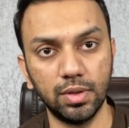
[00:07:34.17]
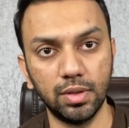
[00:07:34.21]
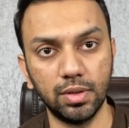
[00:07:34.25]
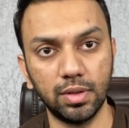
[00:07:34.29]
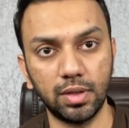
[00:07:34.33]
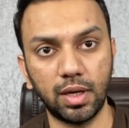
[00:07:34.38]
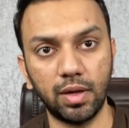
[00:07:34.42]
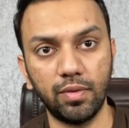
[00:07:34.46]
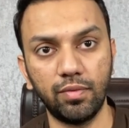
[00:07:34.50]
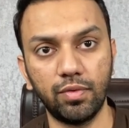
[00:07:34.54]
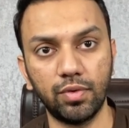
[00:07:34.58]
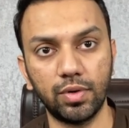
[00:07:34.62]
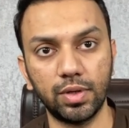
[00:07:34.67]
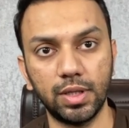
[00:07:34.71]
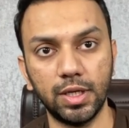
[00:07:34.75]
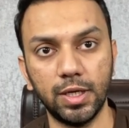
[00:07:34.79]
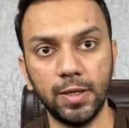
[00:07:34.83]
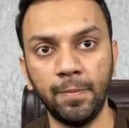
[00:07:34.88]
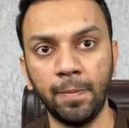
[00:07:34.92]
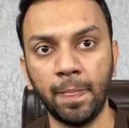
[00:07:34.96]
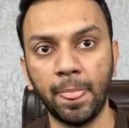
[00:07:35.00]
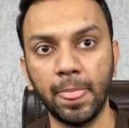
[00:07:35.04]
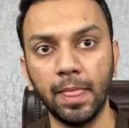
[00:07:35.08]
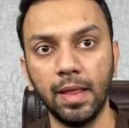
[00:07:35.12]
give for the
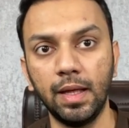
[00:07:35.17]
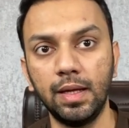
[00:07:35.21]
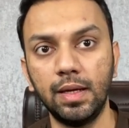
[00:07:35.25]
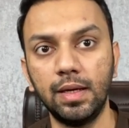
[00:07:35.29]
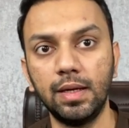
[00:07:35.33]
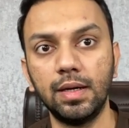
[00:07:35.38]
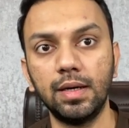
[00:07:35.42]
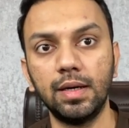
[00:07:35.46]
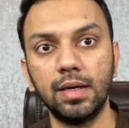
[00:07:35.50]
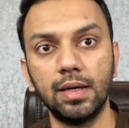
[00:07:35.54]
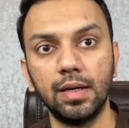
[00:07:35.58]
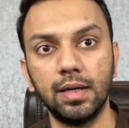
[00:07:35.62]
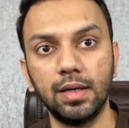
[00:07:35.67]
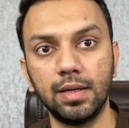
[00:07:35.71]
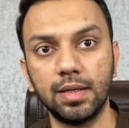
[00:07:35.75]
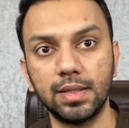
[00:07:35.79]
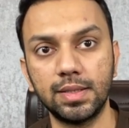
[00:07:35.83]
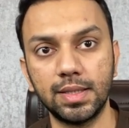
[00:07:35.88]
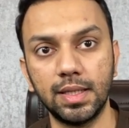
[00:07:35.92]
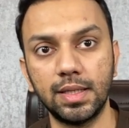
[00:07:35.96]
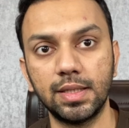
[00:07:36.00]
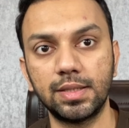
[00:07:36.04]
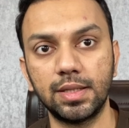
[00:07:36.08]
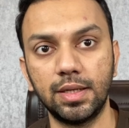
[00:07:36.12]

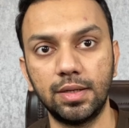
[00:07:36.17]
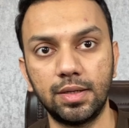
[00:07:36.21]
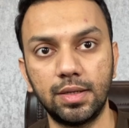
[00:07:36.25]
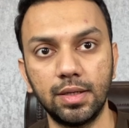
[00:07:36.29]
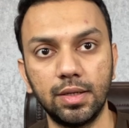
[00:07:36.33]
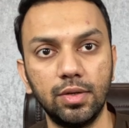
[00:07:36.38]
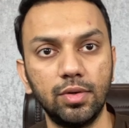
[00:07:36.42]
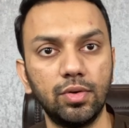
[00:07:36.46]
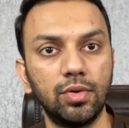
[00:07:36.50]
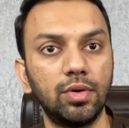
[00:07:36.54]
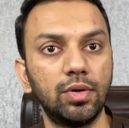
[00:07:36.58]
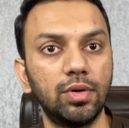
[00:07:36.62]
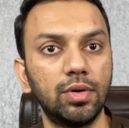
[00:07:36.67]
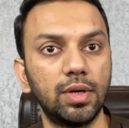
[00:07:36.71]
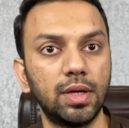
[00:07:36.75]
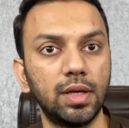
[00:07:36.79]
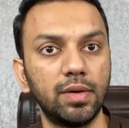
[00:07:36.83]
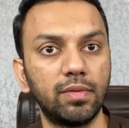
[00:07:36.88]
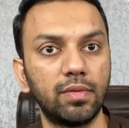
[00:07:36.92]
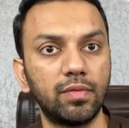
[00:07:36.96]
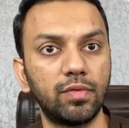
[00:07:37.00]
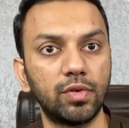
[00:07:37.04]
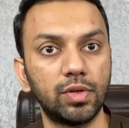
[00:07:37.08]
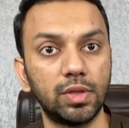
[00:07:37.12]
Seller Central or
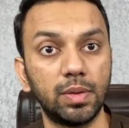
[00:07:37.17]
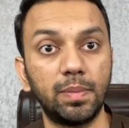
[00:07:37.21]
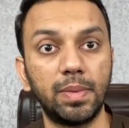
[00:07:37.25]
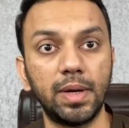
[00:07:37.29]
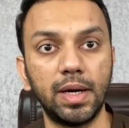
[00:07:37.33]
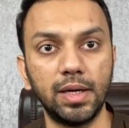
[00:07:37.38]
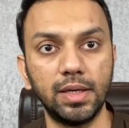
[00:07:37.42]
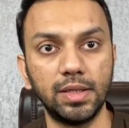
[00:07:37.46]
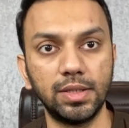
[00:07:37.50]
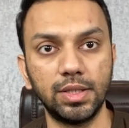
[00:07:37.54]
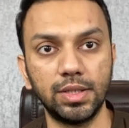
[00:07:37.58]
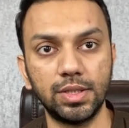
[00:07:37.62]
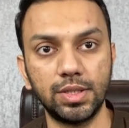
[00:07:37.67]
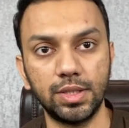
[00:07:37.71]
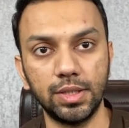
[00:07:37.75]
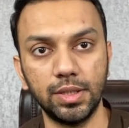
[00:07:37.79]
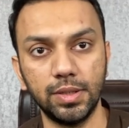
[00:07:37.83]
even for the brand registry.